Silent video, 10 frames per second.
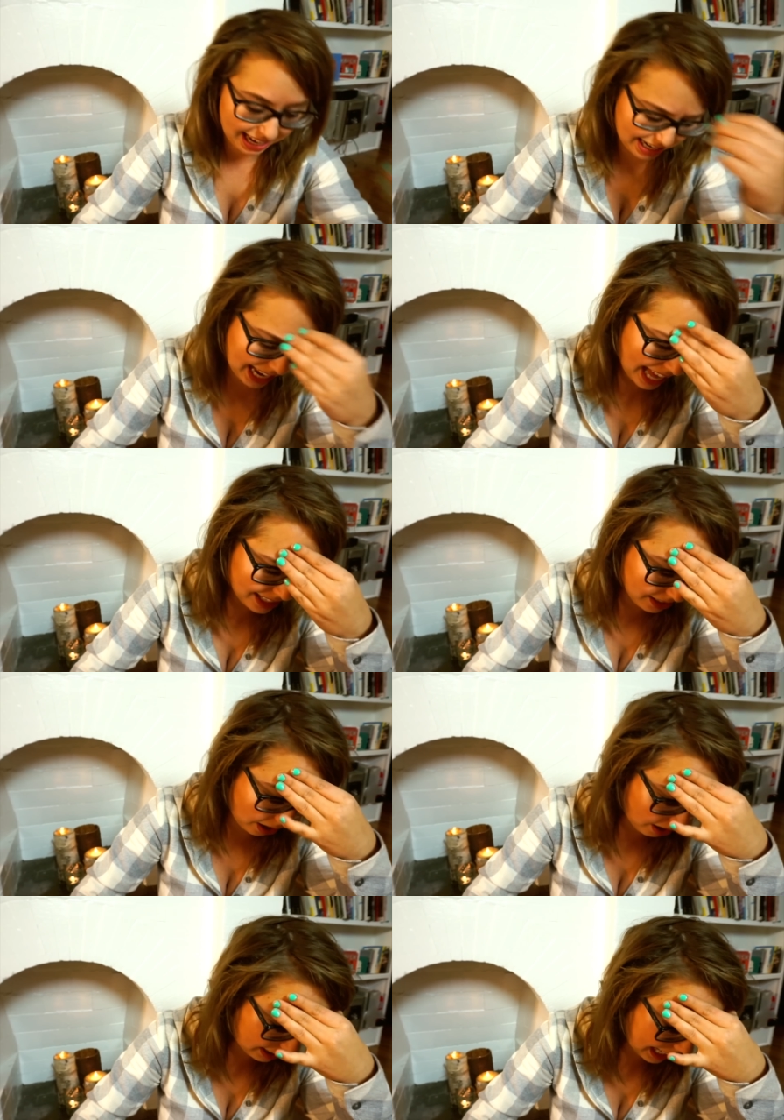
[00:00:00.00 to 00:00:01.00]
And yet,
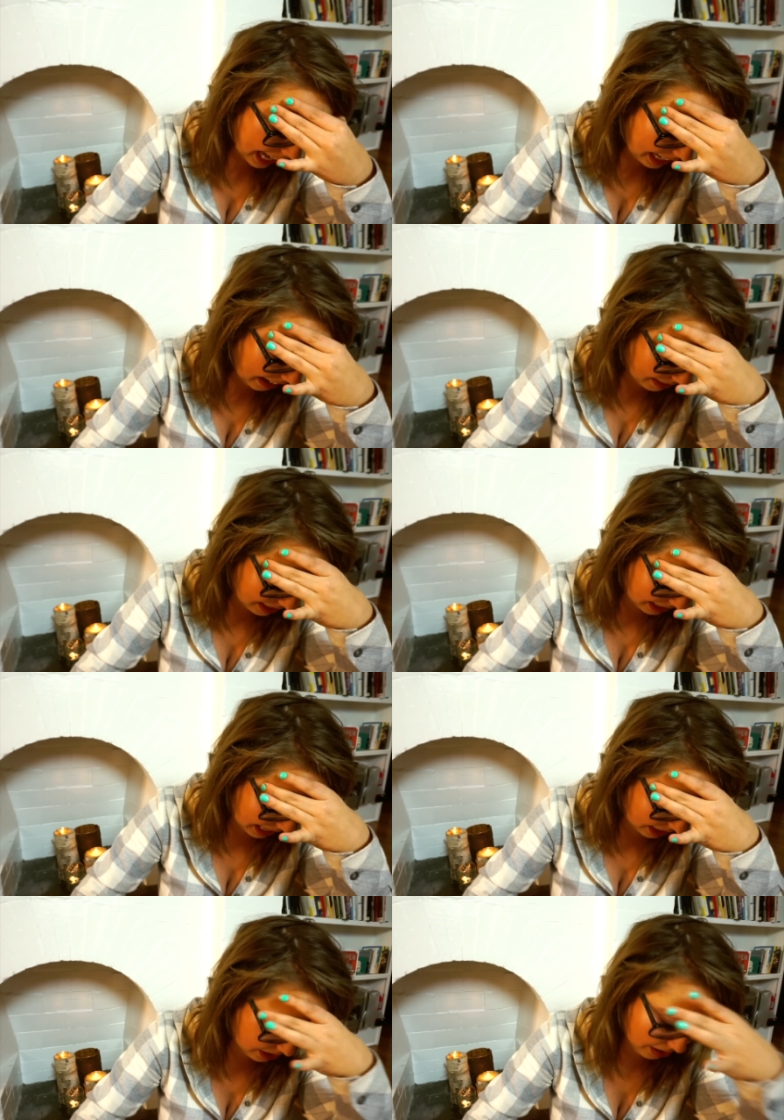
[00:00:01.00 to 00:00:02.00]
hardly any of these
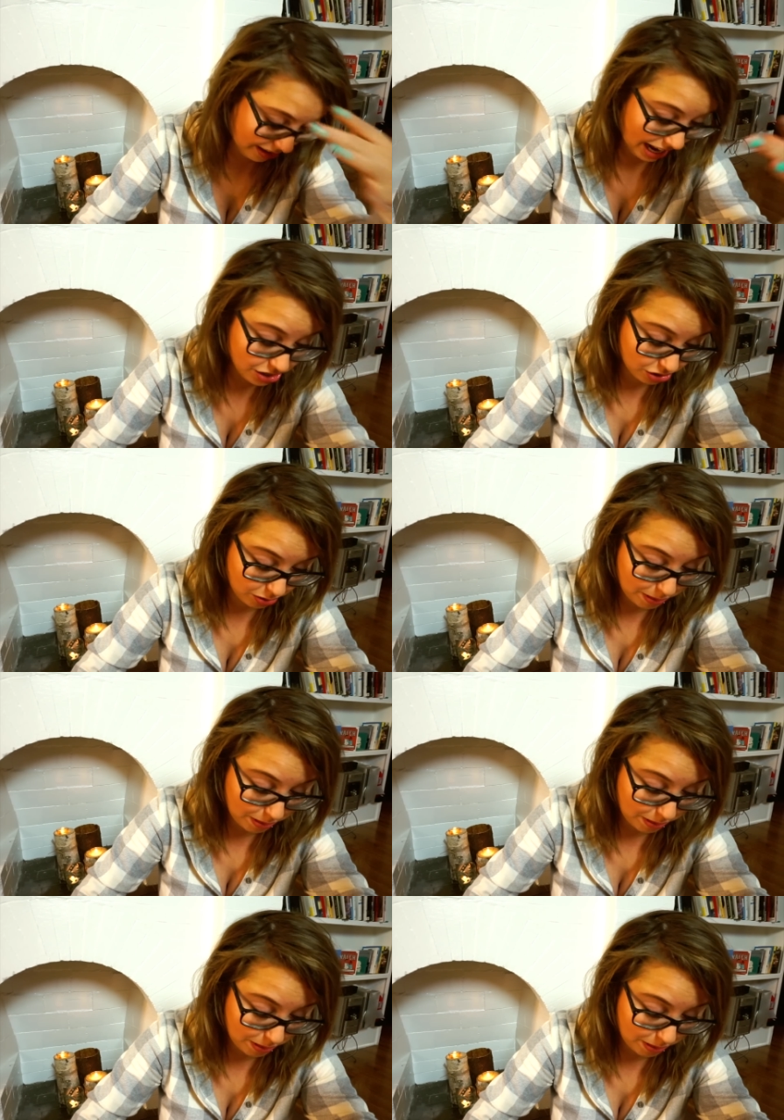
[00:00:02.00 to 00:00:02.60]
things are national